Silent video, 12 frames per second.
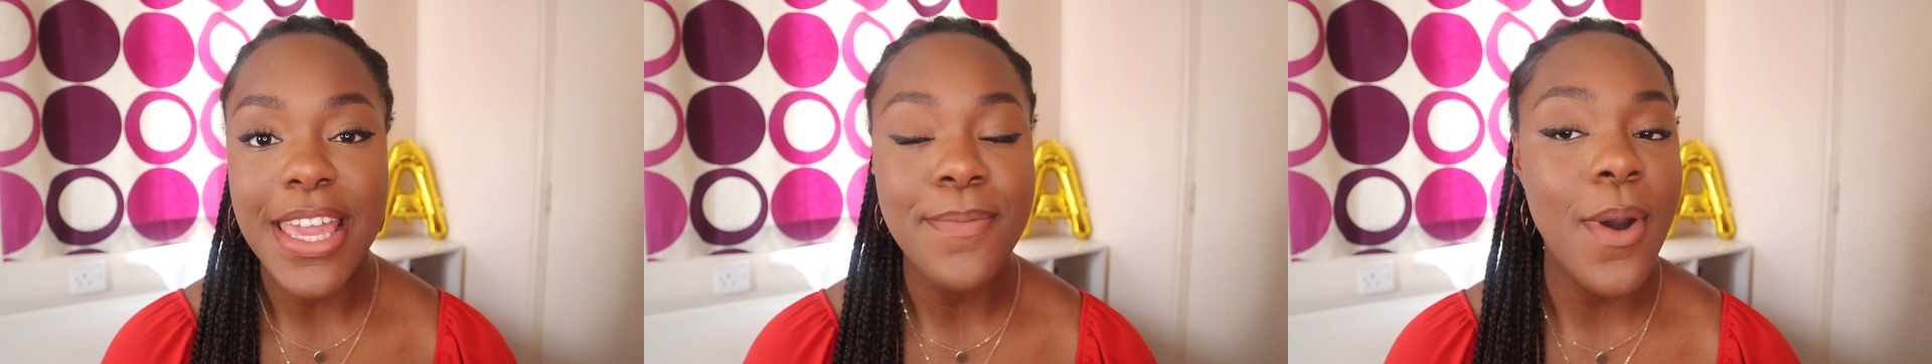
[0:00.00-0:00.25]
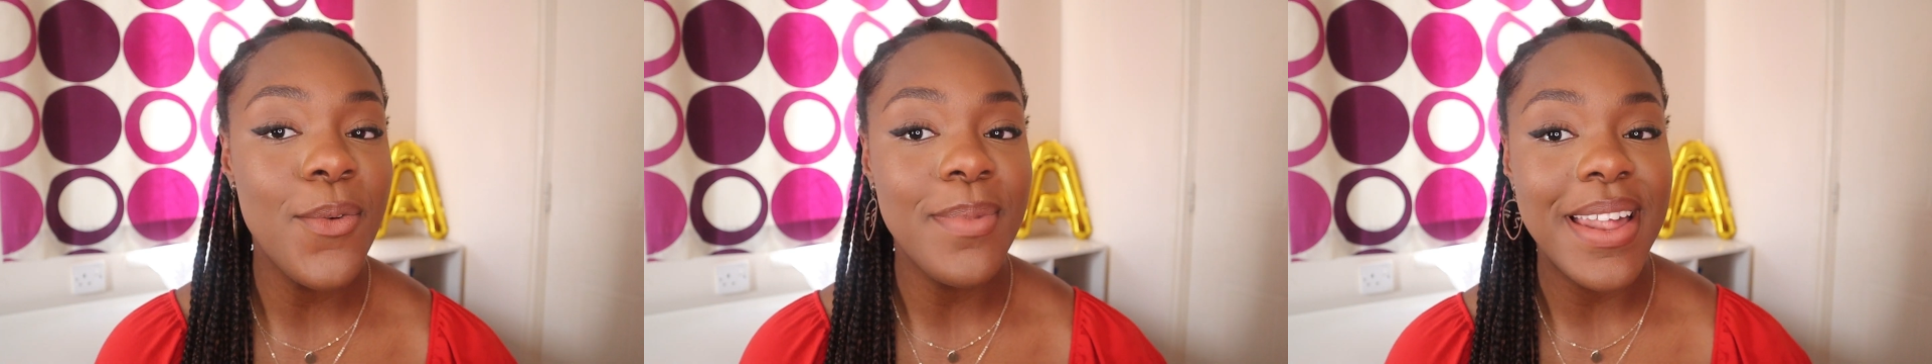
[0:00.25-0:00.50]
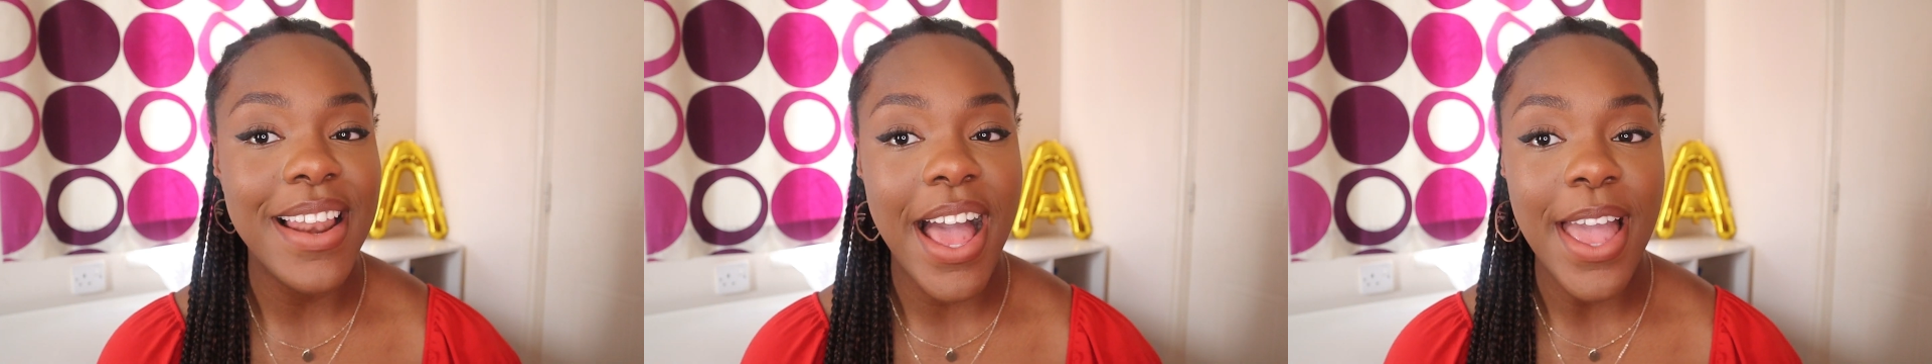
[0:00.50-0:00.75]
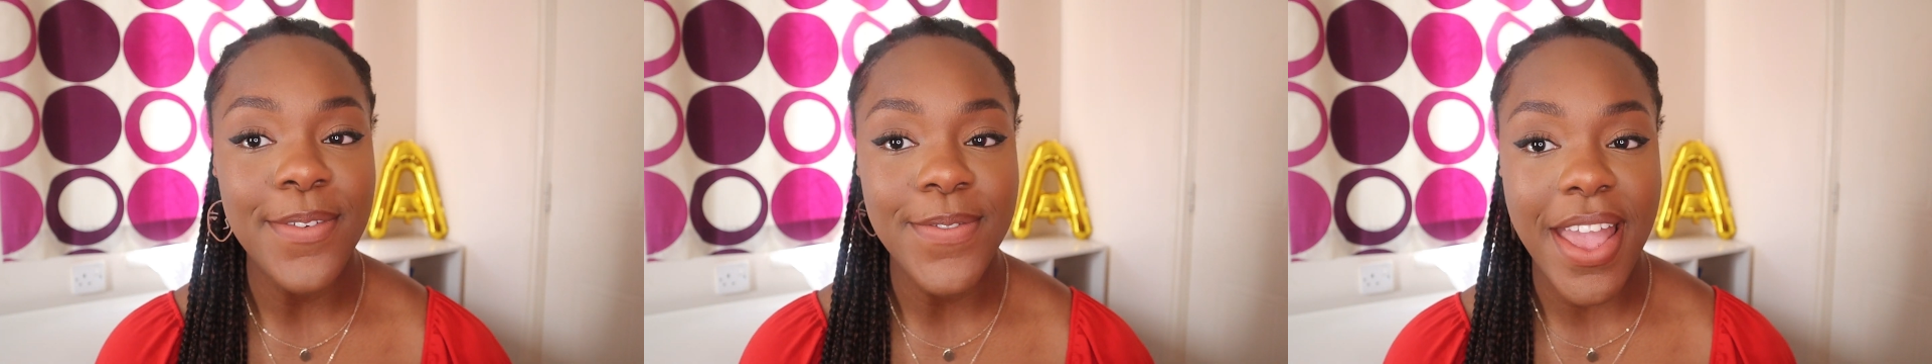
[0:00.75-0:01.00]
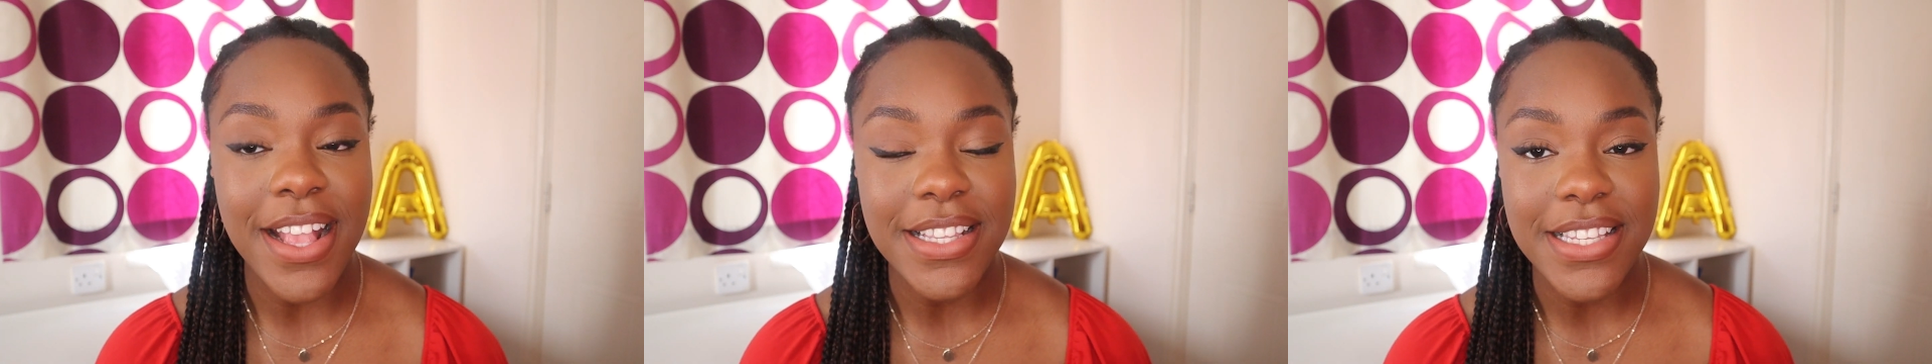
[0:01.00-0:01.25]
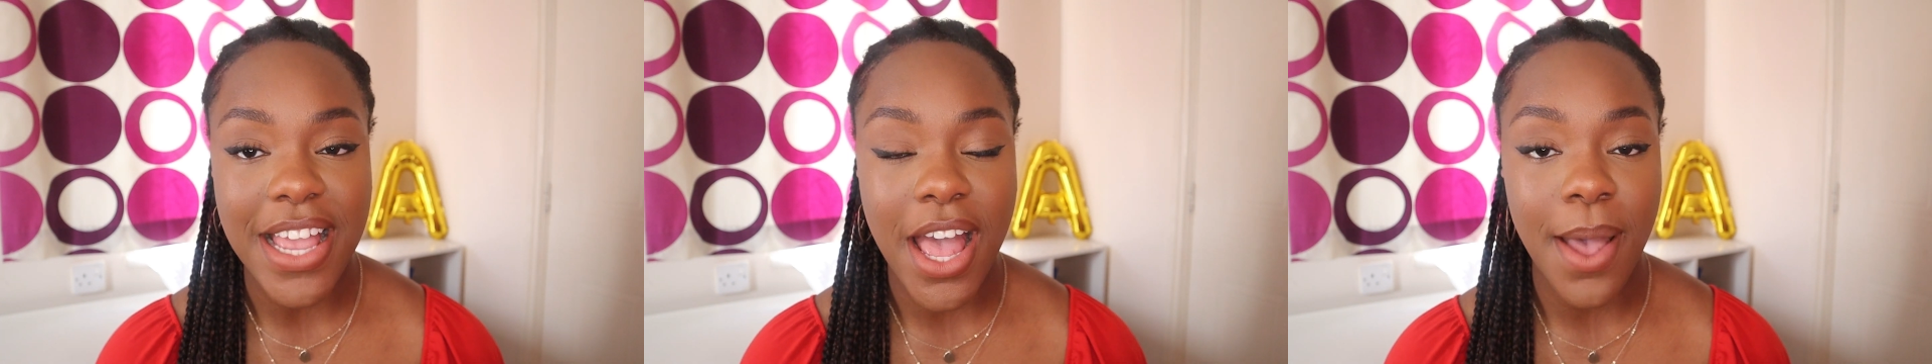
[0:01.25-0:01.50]
keep up with my life
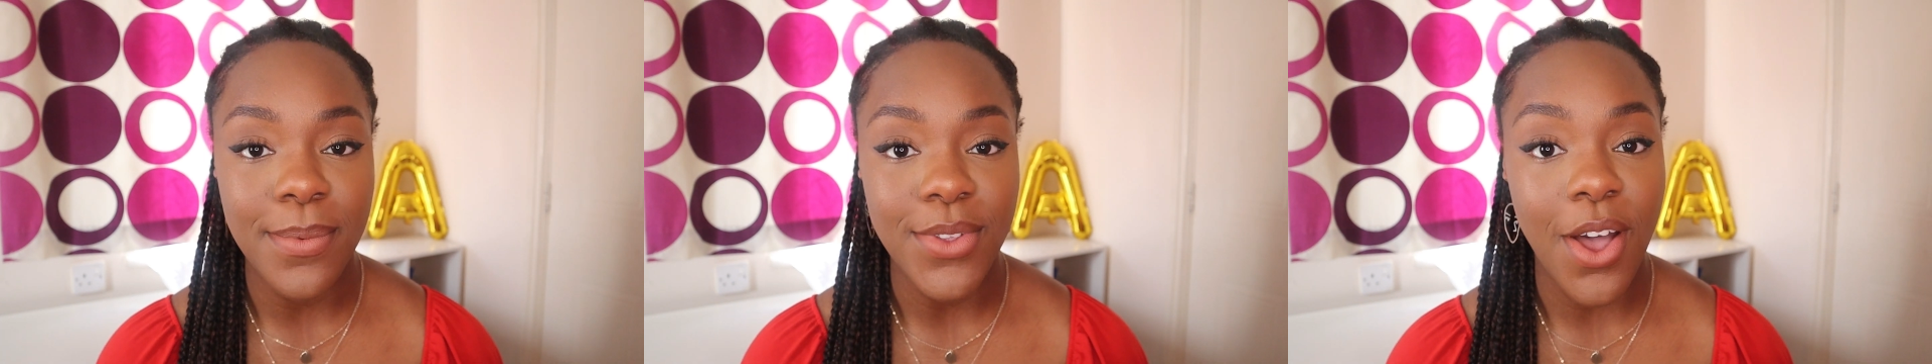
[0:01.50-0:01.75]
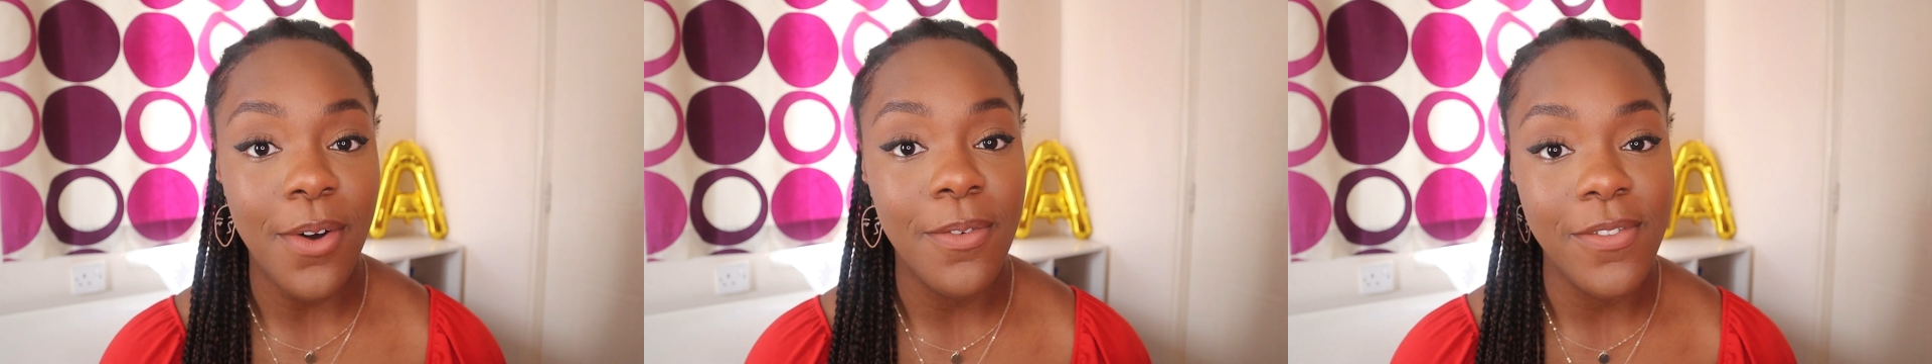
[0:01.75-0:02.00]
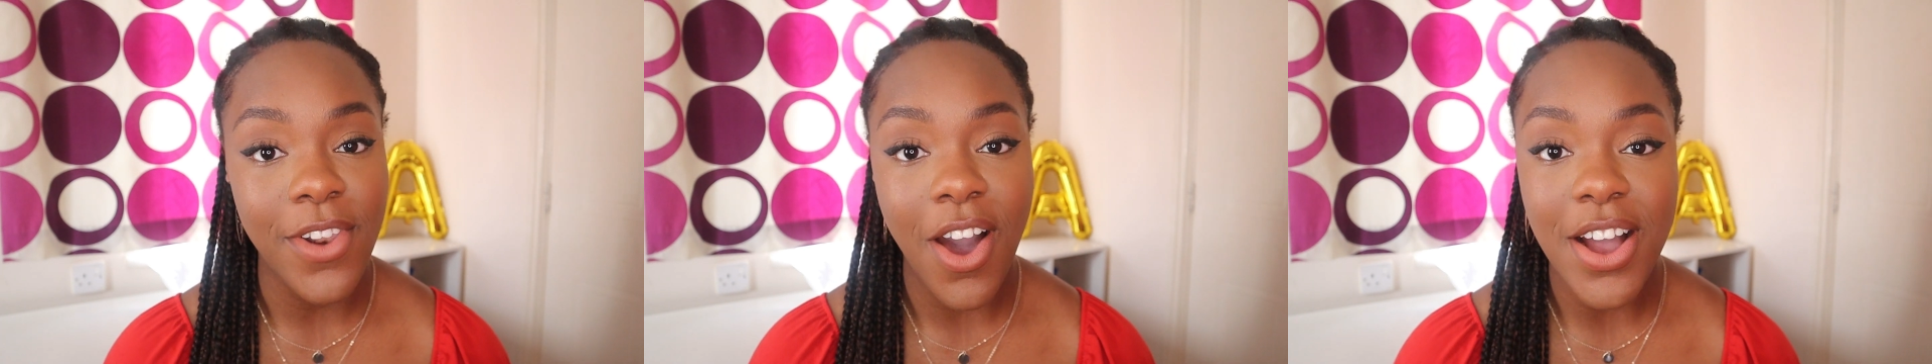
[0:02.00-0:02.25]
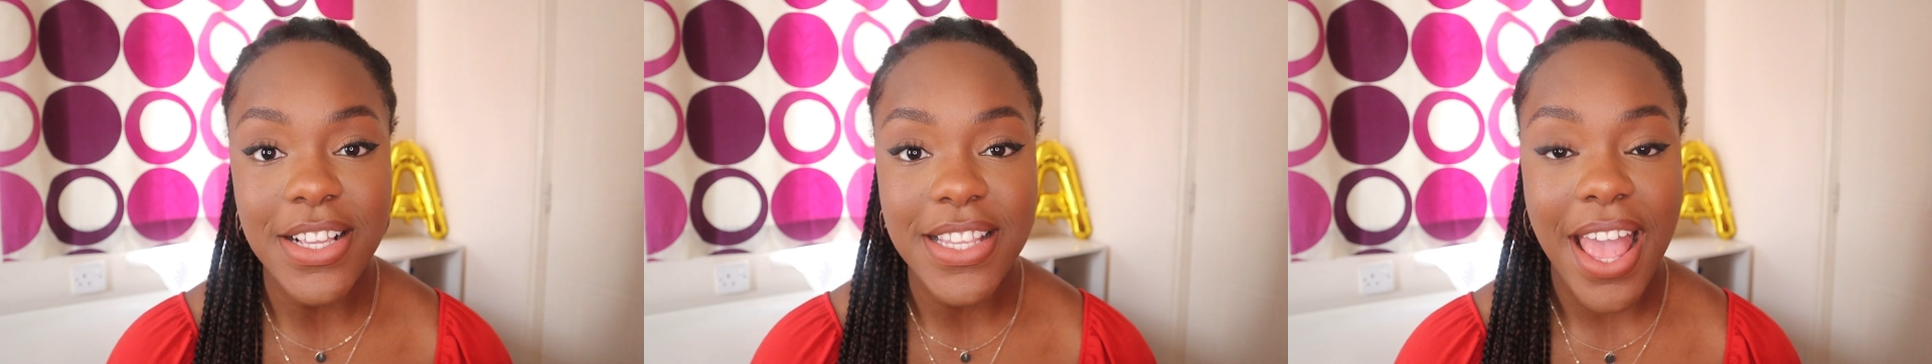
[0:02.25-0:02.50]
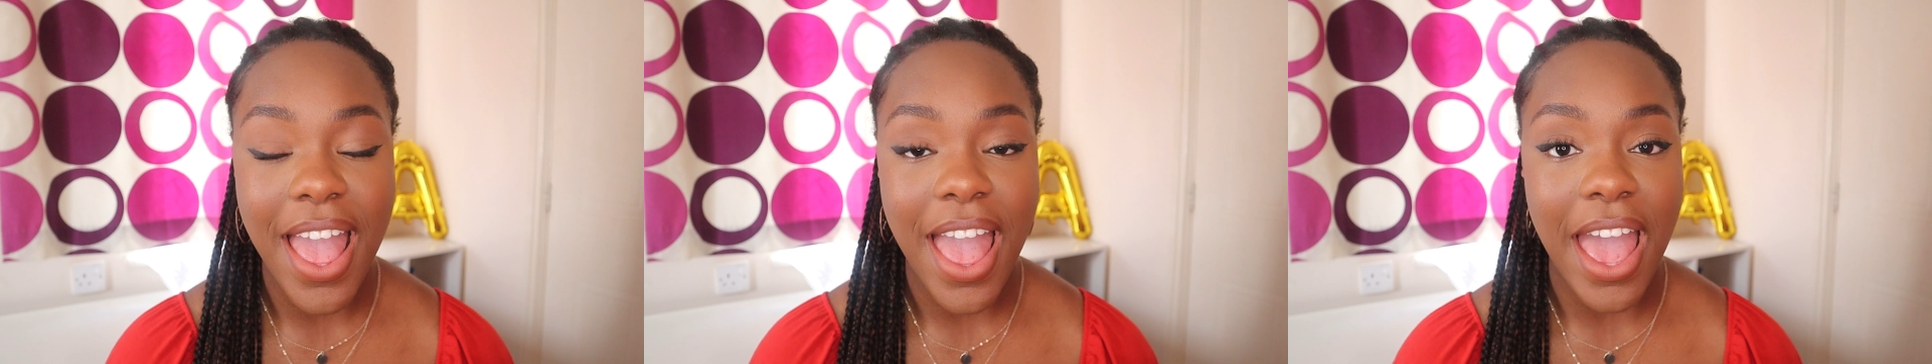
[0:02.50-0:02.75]
in terms of vlogs